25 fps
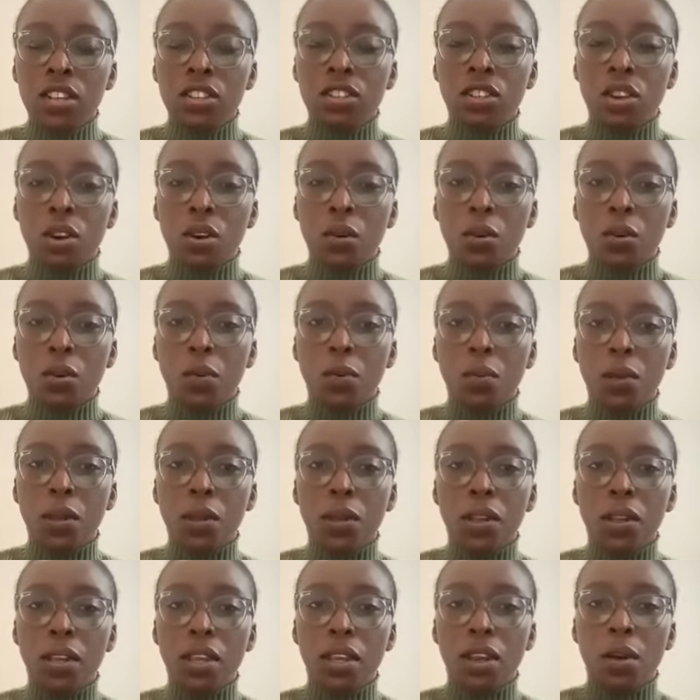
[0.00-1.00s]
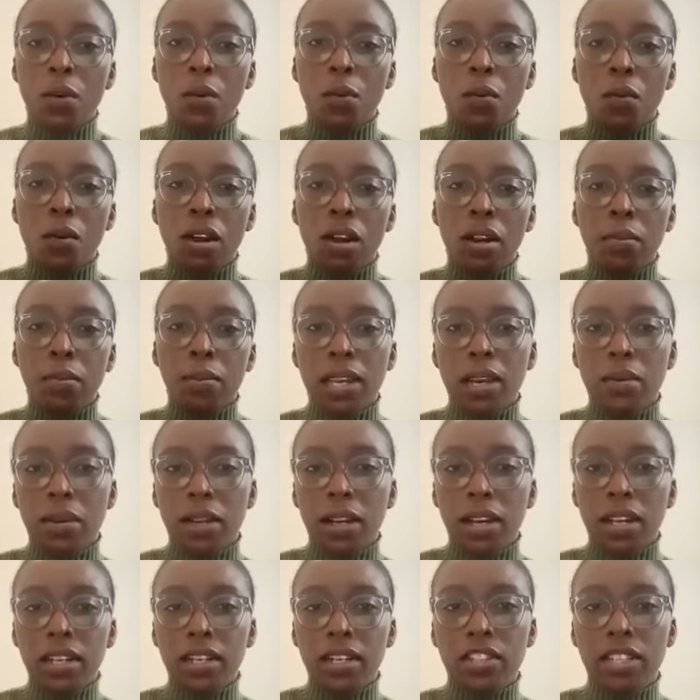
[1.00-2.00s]
So we want to be able
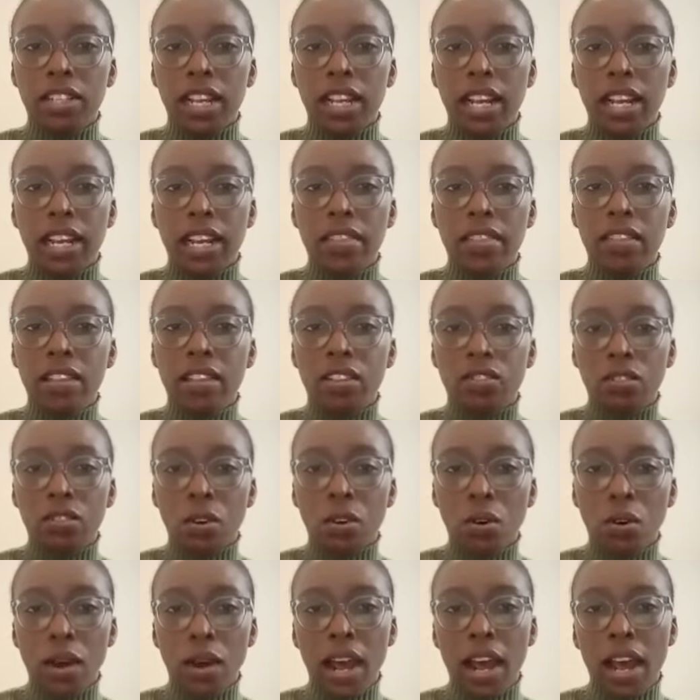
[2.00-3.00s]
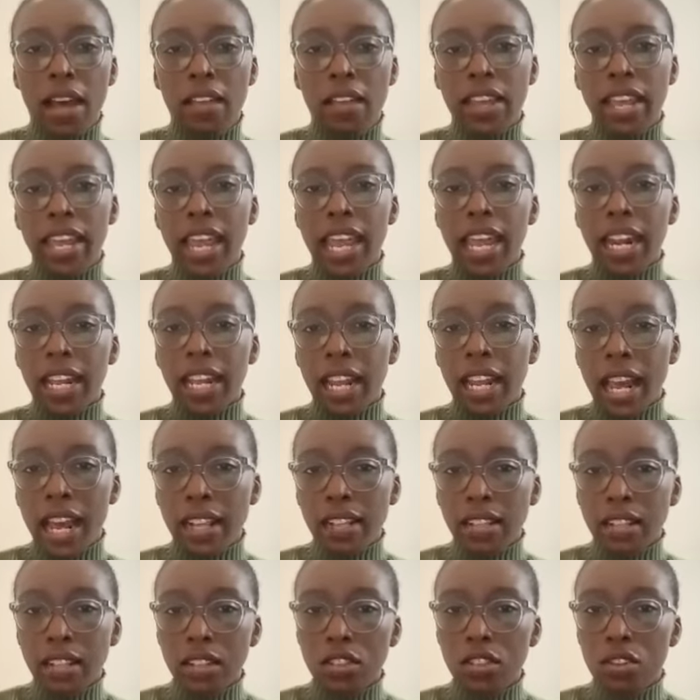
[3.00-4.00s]
to understand in this role how they
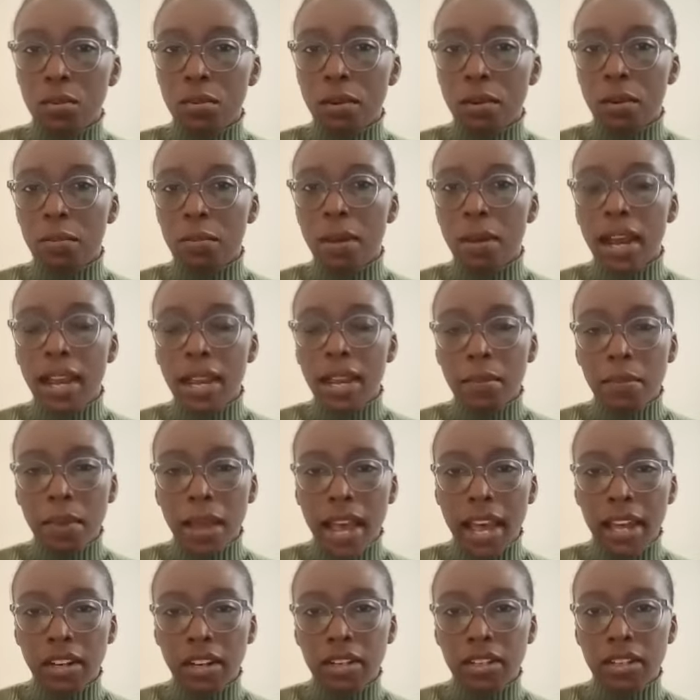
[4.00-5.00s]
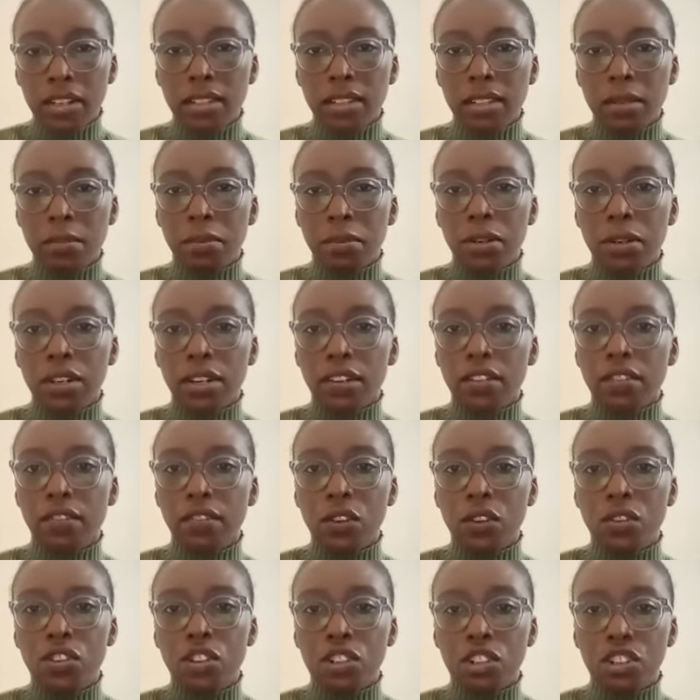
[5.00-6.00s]
analyze consumer buying patterns and predict
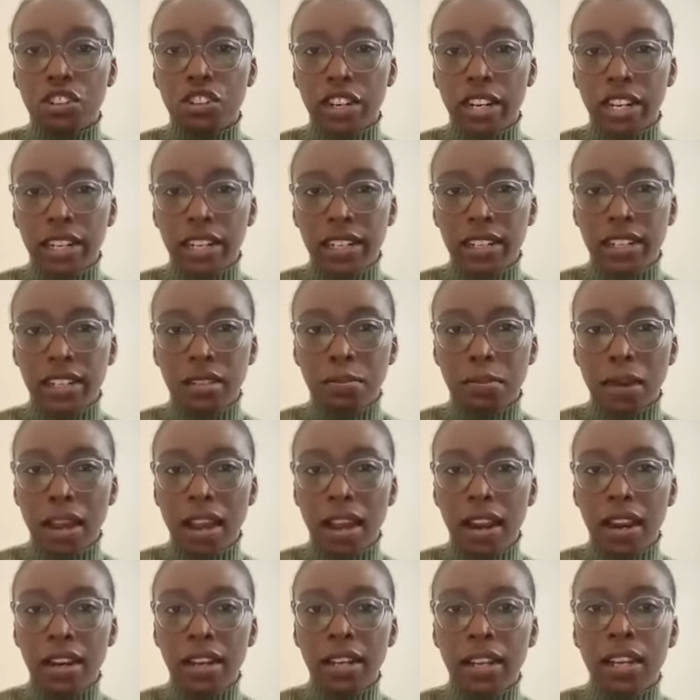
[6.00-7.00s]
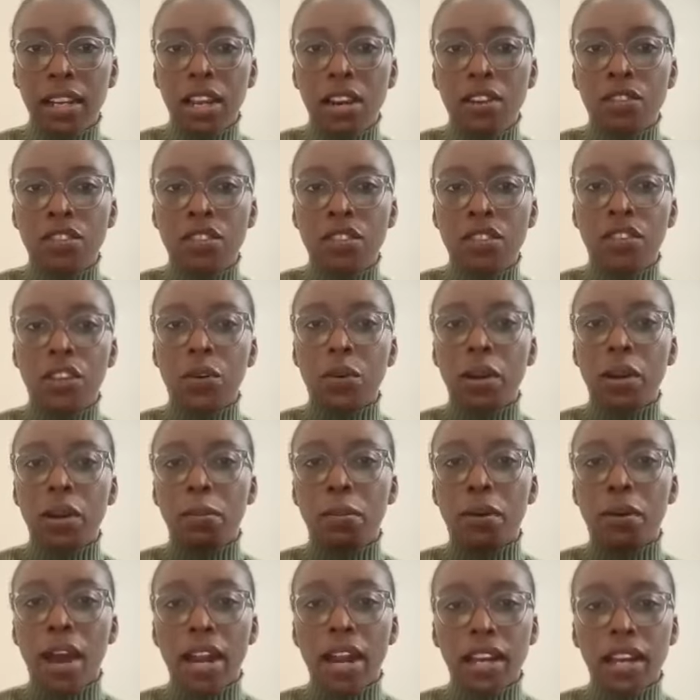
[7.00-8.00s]
future trends by reviewing
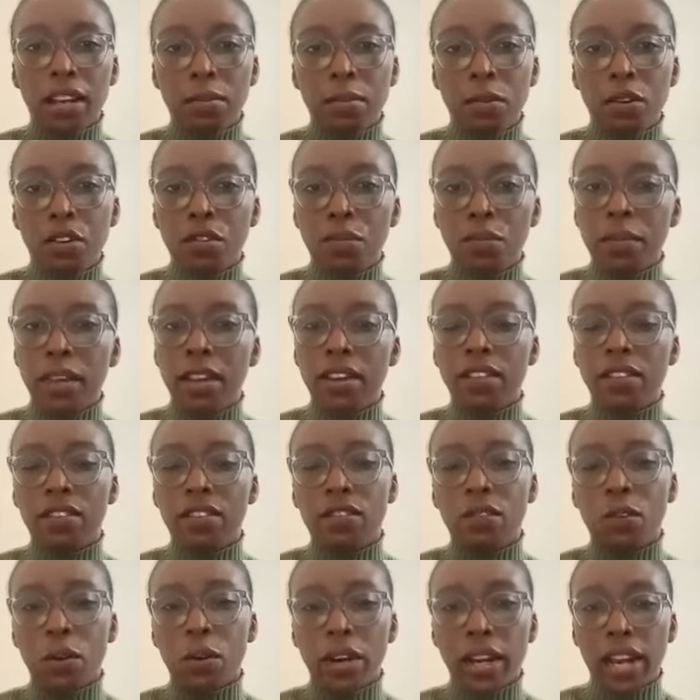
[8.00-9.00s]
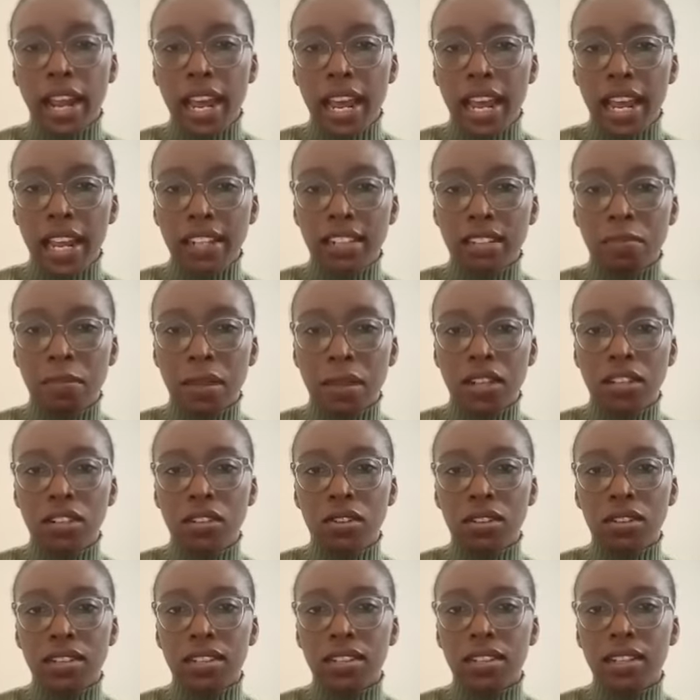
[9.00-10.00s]
product movement forecasts based
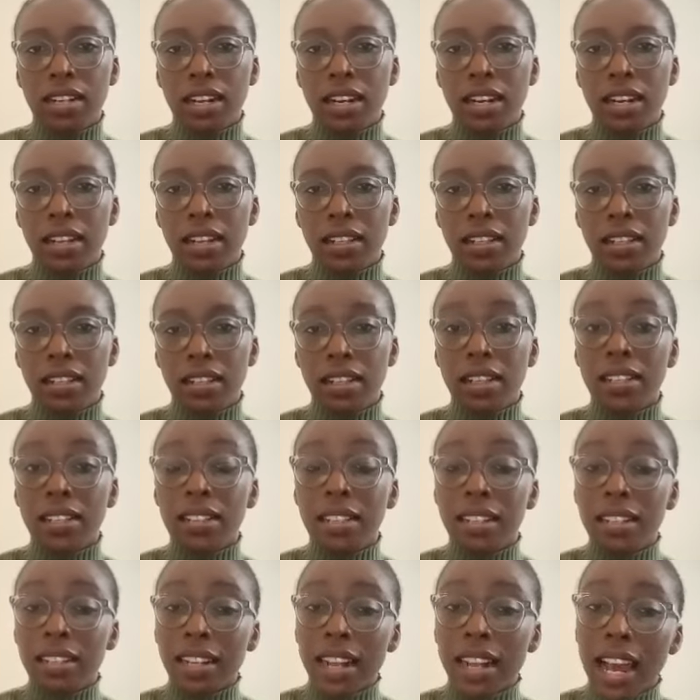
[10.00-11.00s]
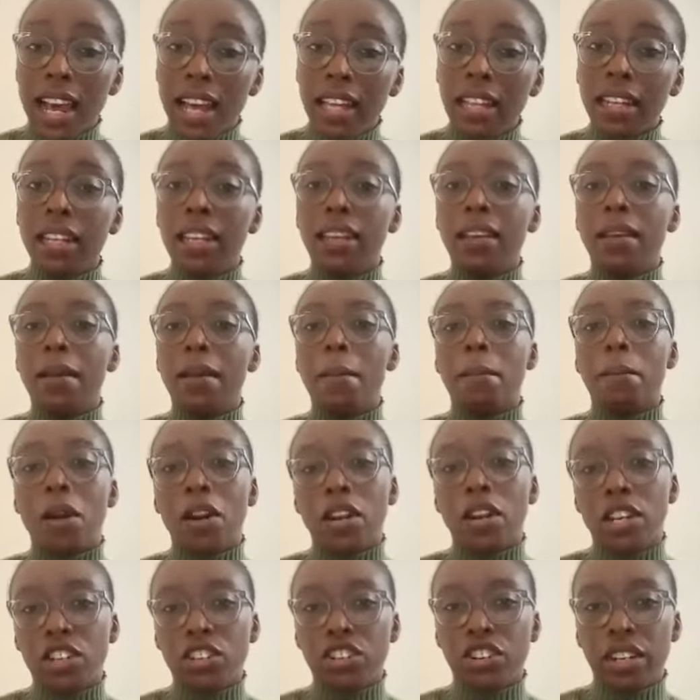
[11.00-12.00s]
on seasonality,
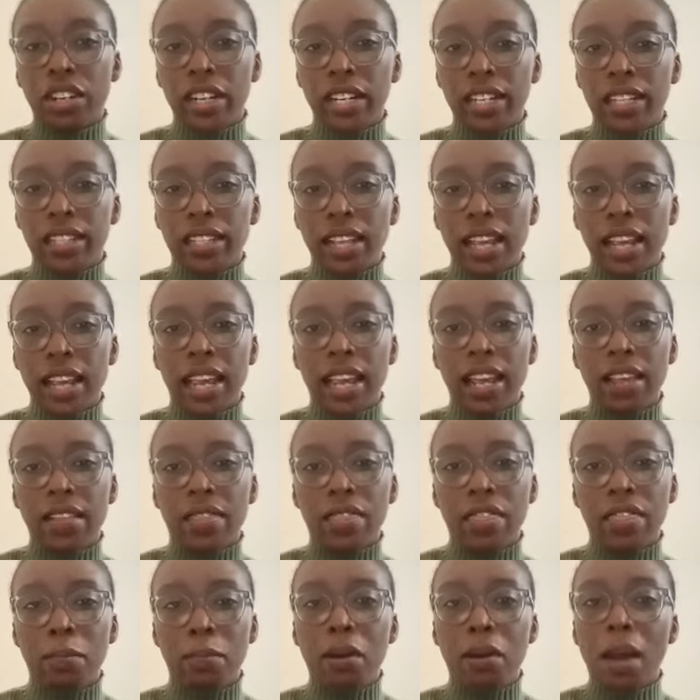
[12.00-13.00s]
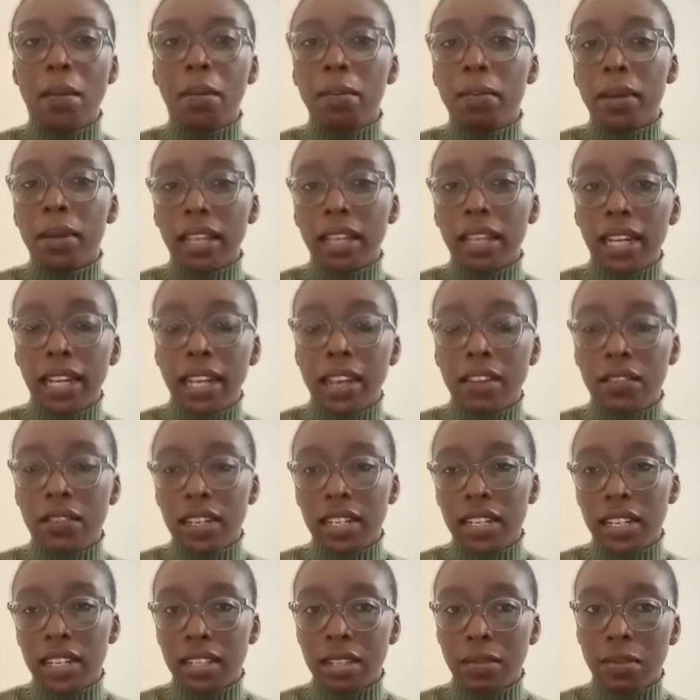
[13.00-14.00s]
market trends, and the probability of
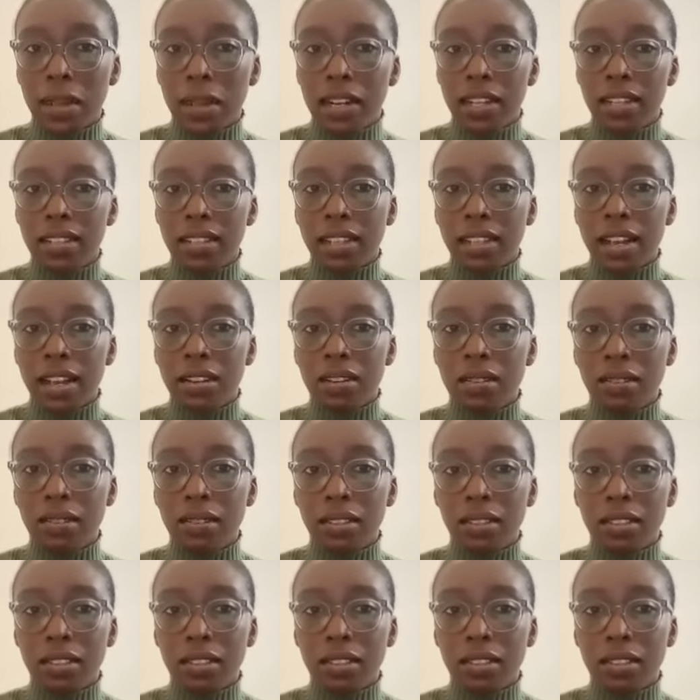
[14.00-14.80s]
anticipated sale.